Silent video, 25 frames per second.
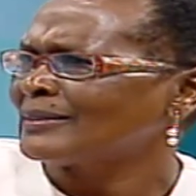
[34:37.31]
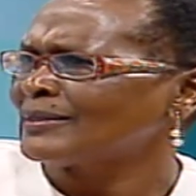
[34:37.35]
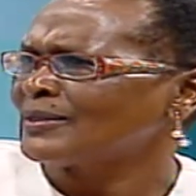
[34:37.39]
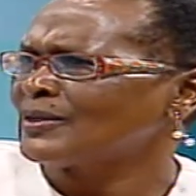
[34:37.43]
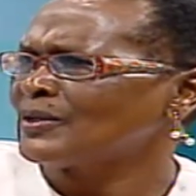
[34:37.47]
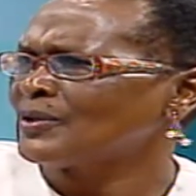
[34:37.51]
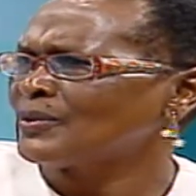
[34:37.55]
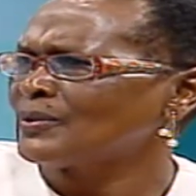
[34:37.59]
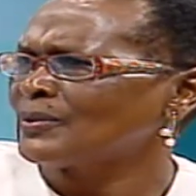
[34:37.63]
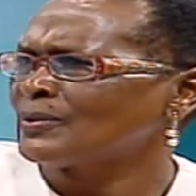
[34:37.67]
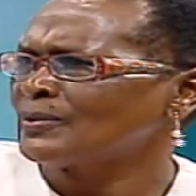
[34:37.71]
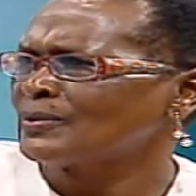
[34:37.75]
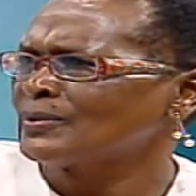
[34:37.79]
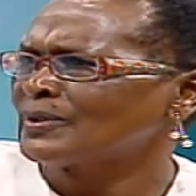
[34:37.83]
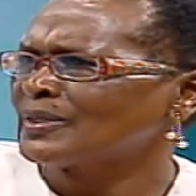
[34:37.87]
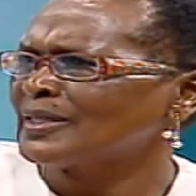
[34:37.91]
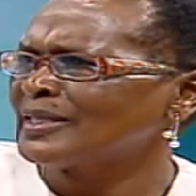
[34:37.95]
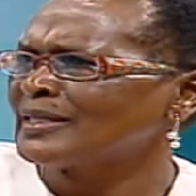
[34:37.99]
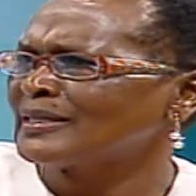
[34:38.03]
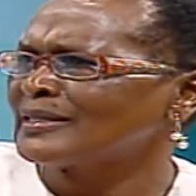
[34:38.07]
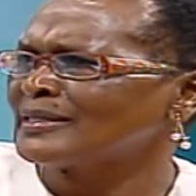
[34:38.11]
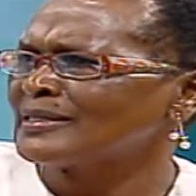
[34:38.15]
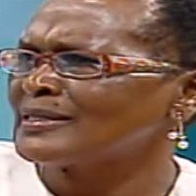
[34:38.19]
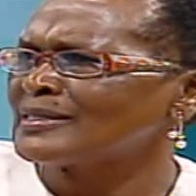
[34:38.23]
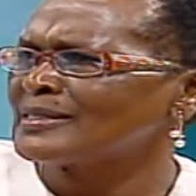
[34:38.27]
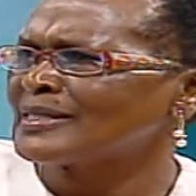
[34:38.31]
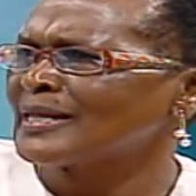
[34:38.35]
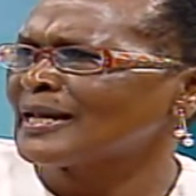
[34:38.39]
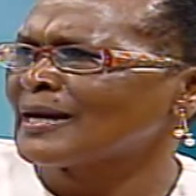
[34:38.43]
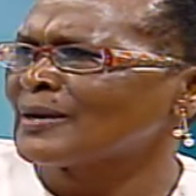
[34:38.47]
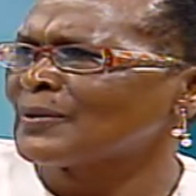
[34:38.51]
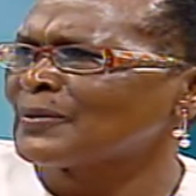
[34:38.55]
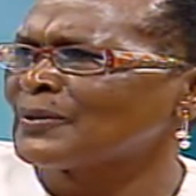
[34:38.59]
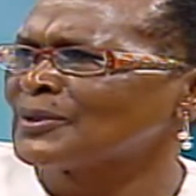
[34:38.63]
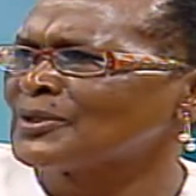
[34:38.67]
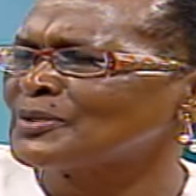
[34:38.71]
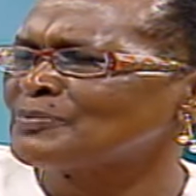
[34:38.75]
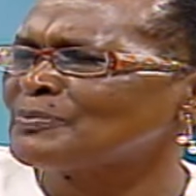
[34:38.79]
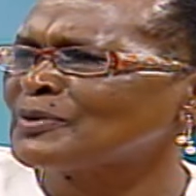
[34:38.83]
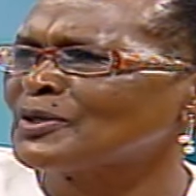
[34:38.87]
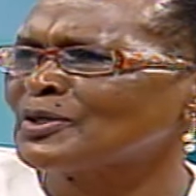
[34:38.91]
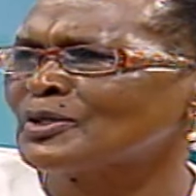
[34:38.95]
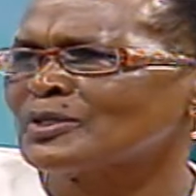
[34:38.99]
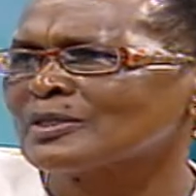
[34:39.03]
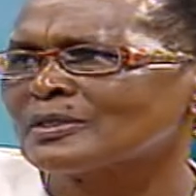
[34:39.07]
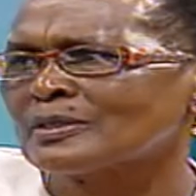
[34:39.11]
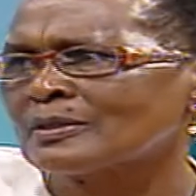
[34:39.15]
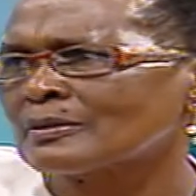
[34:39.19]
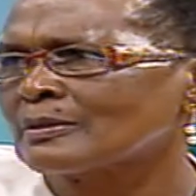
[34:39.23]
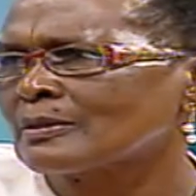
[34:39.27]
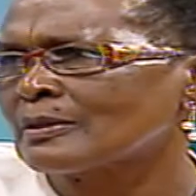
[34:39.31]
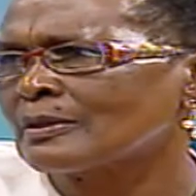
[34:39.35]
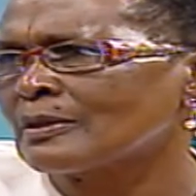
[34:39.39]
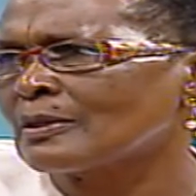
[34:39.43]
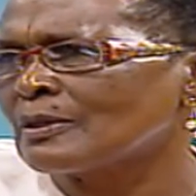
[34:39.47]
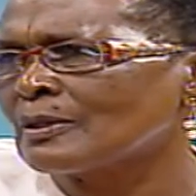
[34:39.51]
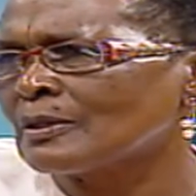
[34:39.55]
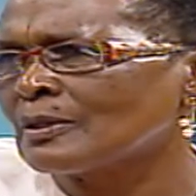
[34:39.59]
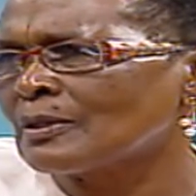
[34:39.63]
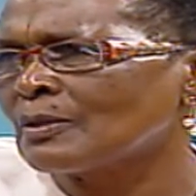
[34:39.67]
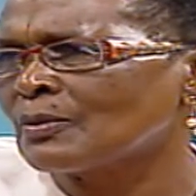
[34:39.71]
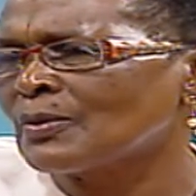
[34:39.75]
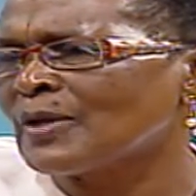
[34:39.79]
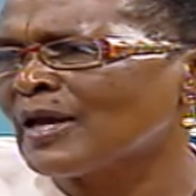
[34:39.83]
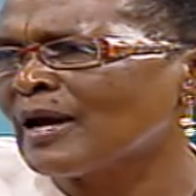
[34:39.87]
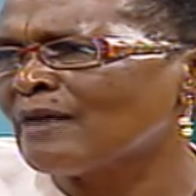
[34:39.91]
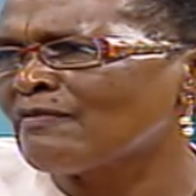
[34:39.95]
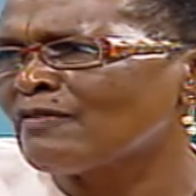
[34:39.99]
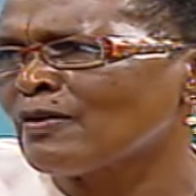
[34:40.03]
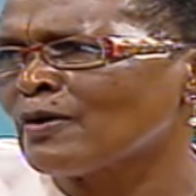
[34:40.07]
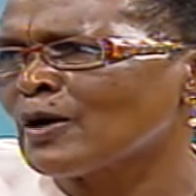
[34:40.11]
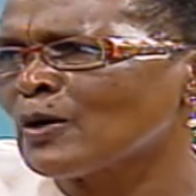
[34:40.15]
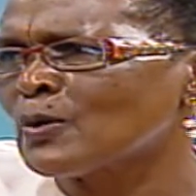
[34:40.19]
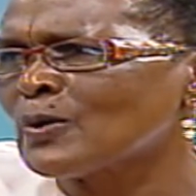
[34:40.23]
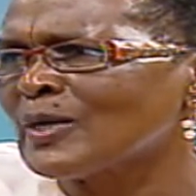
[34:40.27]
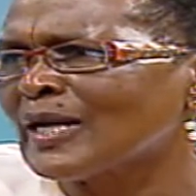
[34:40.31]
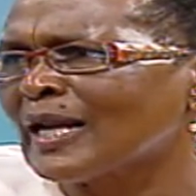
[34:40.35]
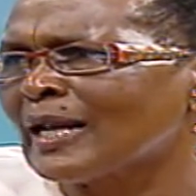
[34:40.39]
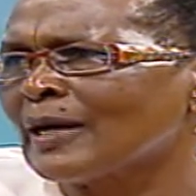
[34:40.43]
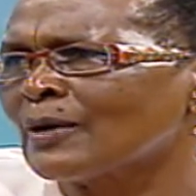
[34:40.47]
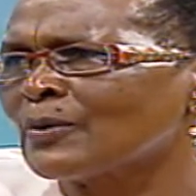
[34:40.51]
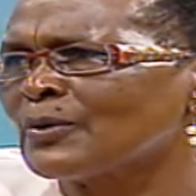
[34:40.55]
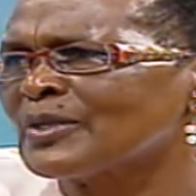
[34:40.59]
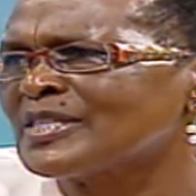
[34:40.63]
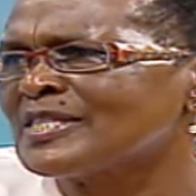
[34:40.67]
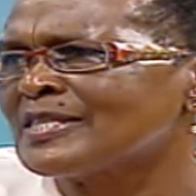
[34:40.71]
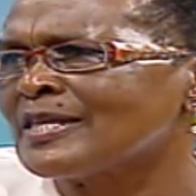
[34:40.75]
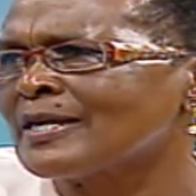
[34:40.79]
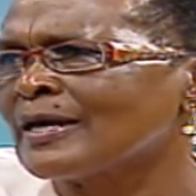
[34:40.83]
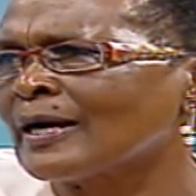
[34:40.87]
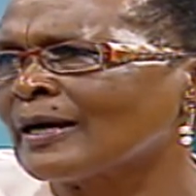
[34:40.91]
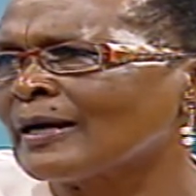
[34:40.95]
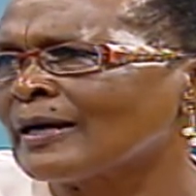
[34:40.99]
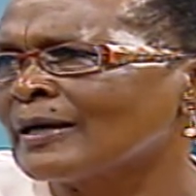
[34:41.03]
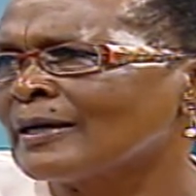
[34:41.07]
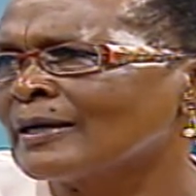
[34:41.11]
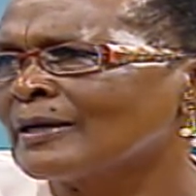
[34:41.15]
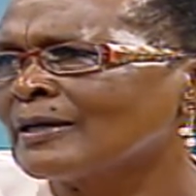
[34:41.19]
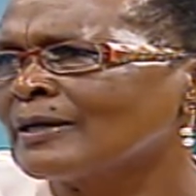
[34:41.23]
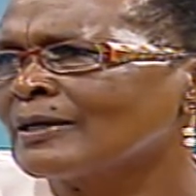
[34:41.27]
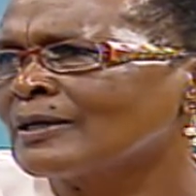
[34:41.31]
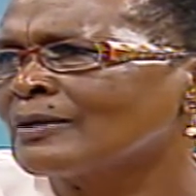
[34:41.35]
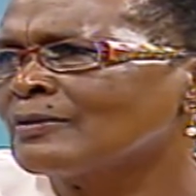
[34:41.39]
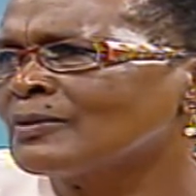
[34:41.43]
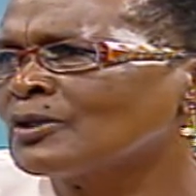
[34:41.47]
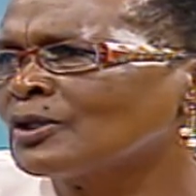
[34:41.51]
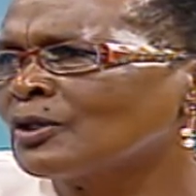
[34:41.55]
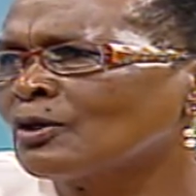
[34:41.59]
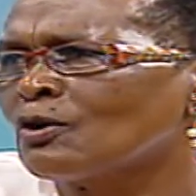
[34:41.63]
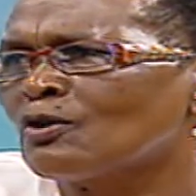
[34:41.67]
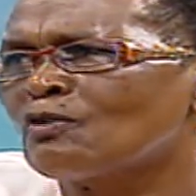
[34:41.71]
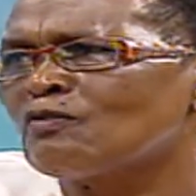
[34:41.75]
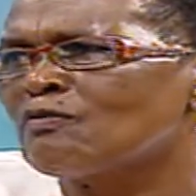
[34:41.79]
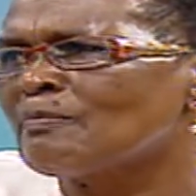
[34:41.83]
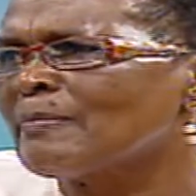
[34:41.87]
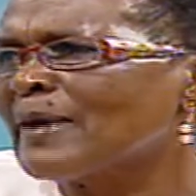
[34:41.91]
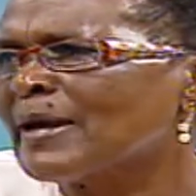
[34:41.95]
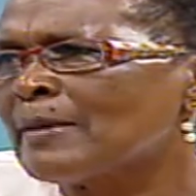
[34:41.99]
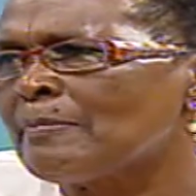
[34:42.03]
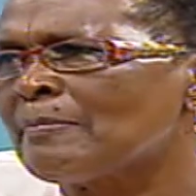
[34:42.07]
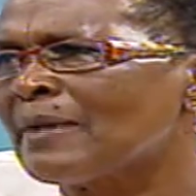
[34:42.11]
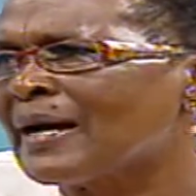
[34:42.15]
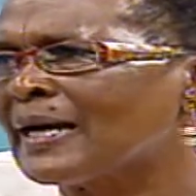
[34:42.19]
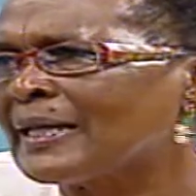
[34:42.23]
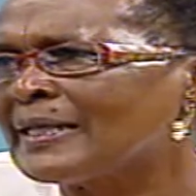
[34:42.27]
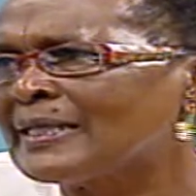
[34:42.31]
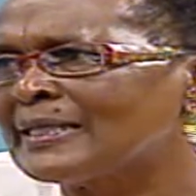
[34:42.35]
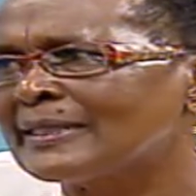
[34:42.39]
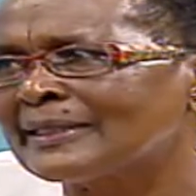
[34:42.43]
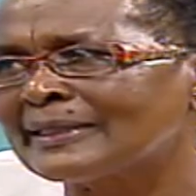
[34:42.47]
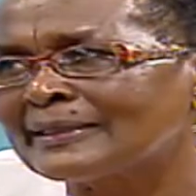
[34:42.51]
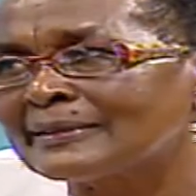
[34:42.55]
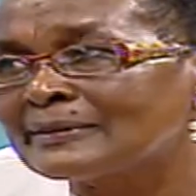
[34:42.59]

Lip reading: you know, English language, because we have our own language there. We talk of my bad,